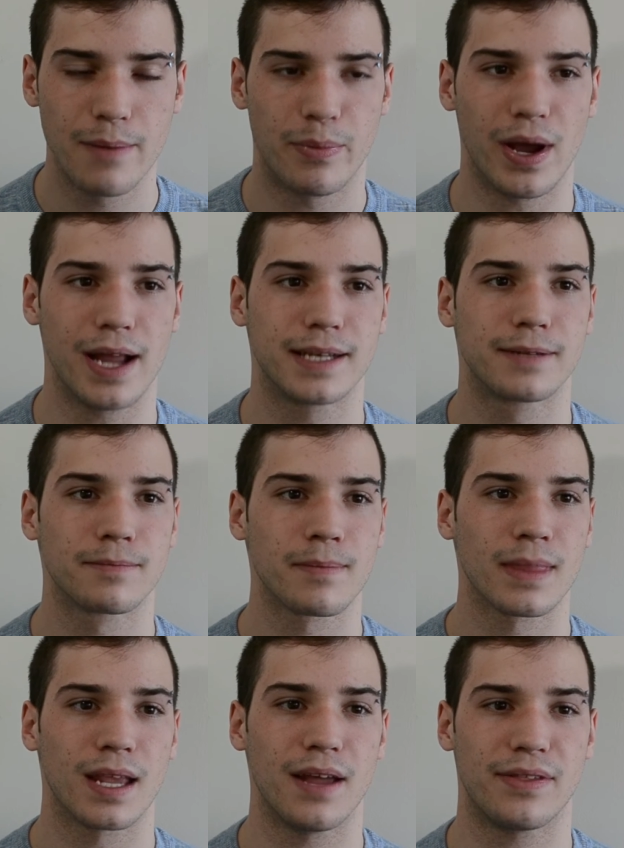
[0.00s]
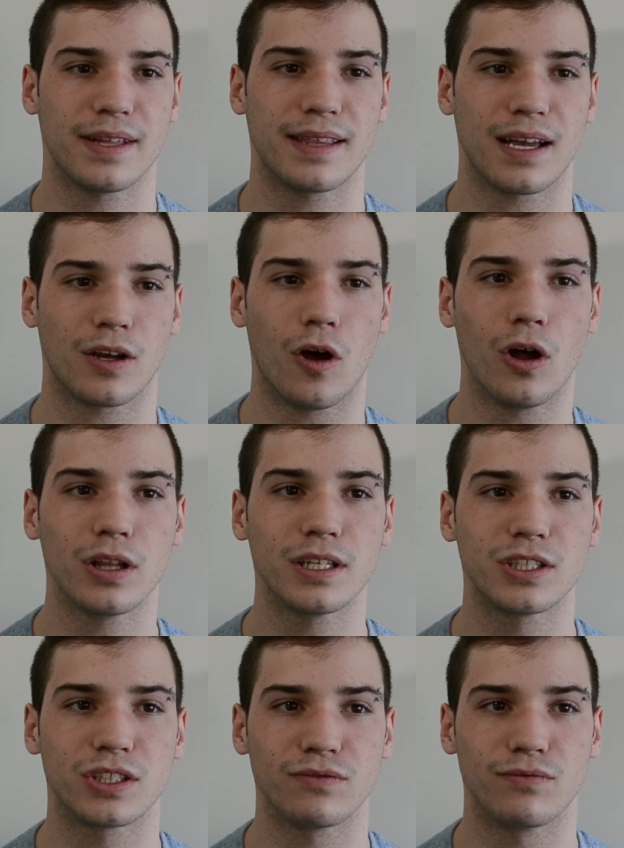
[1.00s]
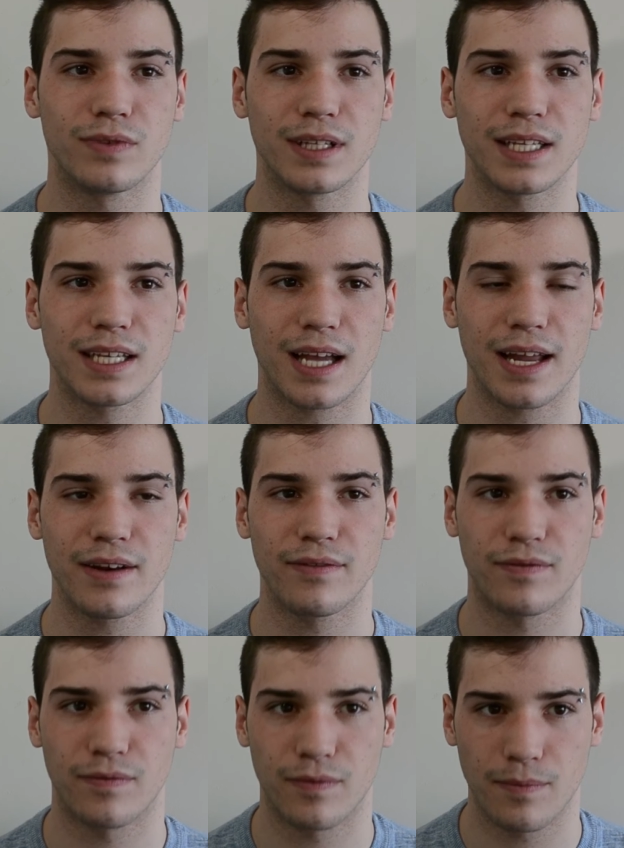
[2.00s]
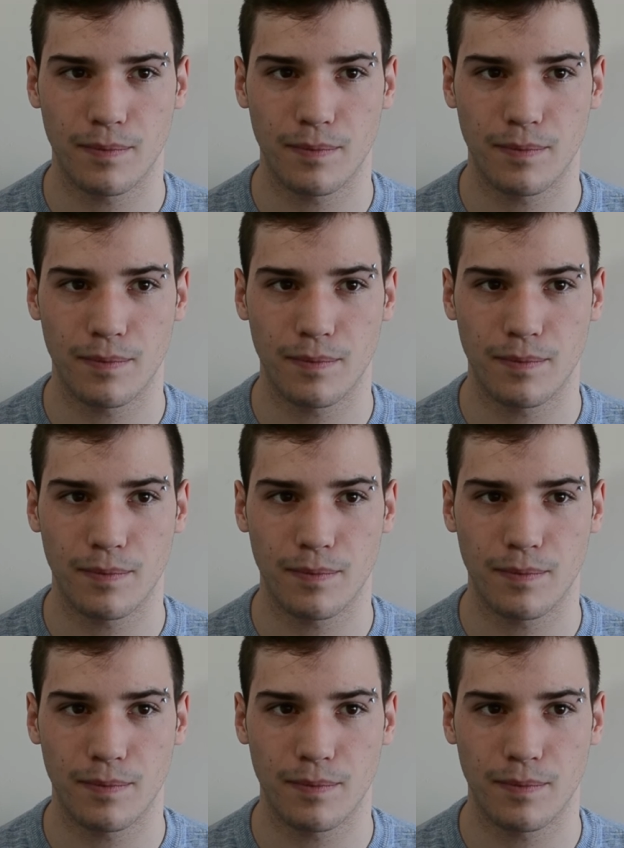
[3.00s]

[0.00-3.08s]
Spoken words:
but I think that college really kind of